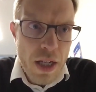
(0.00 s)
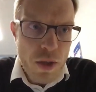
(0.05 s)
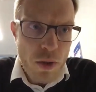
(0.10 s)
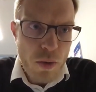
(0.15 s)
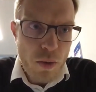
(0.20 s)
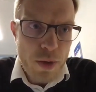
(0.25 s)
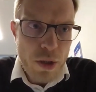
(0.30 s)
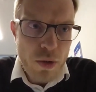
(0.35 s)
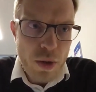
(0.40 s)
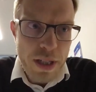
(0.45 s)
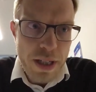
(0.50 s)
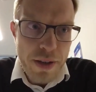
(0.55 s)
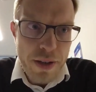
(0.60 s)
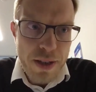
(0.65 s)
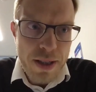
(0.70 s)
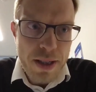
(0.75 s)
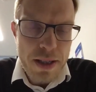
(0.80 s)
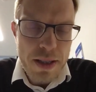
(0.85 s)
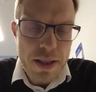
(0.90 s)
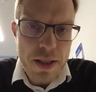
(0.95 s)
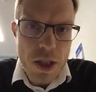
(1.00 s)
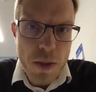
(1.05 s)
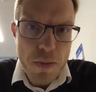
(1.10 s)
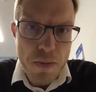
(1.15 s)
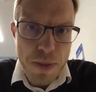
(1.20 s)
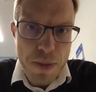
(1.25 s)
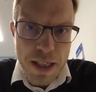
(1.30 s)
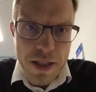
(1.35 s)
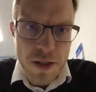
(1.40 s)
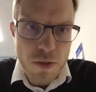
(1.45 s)
So we do another
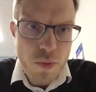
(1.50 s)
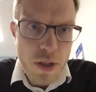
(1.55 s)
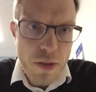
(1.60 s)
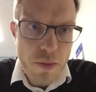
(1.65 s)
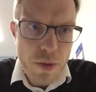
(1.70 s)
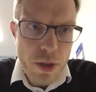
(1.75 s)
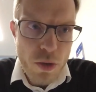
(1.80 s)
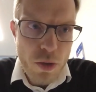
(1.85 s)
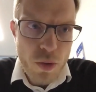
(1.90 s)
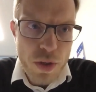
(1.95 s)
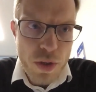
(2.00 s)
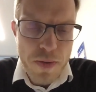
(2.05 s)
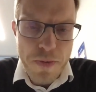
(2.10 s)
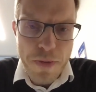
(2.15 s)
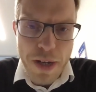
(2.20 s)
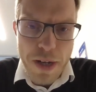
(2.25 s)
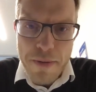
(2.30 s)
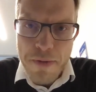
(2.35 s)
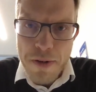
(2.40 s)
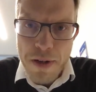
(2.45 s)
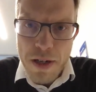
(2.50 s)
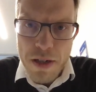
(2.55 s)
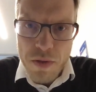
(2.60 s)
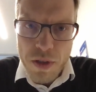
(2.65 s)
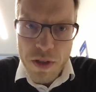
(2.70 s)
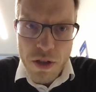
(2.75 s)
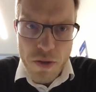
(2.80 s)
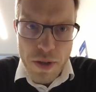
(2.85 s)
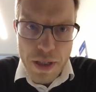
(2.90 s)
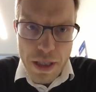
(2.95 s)
split where we use 500
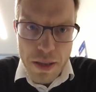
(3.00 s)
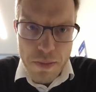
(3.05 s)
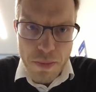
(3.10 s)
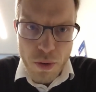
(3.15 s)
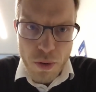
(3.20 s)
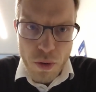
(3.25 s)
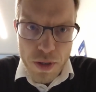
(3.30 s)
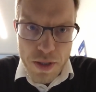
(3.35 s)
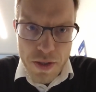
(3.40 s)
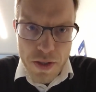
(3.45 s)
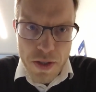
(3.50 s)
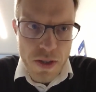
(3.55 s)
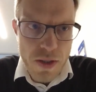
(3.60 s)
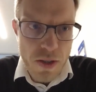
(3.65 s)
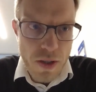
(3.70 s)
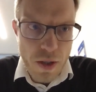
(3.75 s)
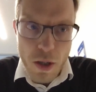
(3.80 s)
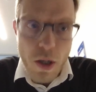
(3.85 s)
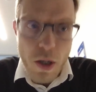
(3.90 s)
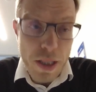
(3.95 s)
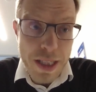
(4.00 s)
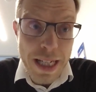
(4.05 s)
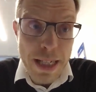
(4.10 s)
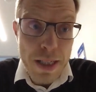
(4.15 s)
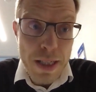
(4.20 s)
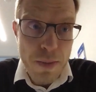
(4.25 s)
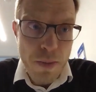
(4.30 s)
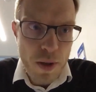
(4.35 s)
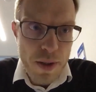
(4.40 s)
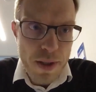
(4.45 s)
training points, or
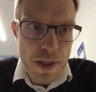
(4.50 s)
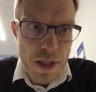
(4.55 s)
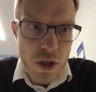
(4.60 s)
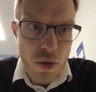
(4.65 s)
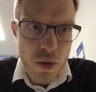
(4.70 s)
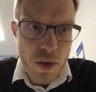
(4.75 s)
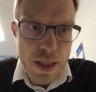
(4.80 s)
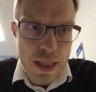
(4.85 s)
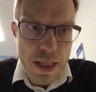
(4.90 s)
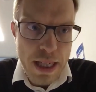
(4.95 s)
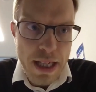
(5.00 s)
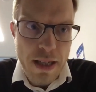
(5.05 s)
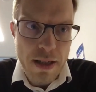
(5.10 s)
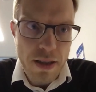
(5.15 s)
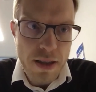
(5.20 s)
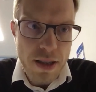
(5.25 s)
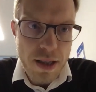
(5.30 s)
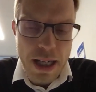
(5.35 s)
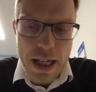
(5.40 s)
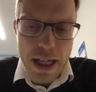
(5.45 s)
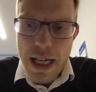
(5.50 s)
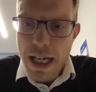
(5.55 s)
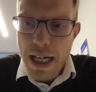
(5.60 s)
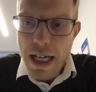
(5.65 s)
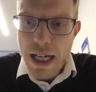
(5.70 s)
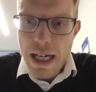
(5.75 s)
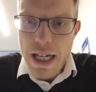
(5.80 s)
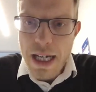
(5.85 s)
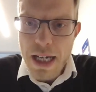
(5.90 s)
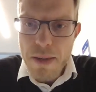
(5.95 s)
test points, I should say,
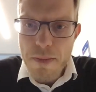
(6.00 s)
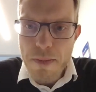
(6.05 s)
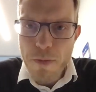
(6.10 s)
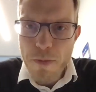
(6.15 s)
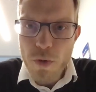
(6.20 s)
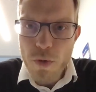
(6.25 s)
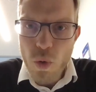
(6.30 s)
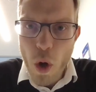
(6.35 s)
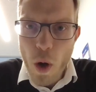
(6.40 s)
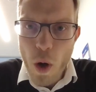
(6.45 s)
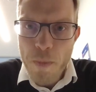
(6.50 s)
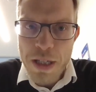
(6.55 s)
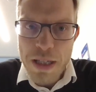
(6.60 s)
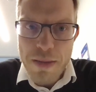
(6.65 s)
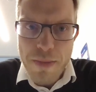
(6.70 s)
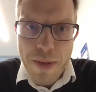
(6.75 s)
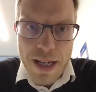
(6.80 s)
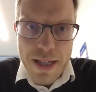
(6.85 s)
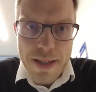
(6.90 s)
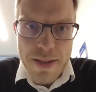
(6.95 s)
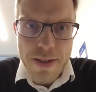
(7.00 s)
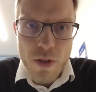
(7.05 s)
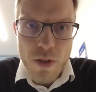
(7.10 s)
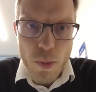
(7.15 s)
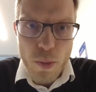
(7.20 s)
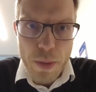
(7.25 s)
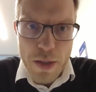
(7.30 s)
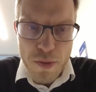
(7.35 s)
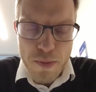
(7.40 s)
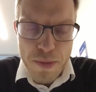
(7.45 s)
to optimize the
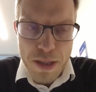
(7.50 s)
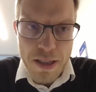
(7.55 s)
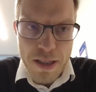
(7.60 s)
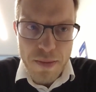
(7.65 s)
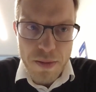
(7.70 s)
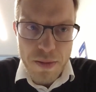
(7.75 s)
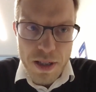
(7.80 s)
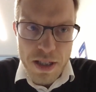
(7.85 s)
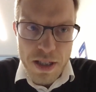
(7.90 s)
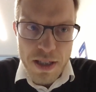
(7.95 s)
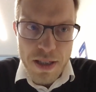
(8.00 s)
domain of applicability.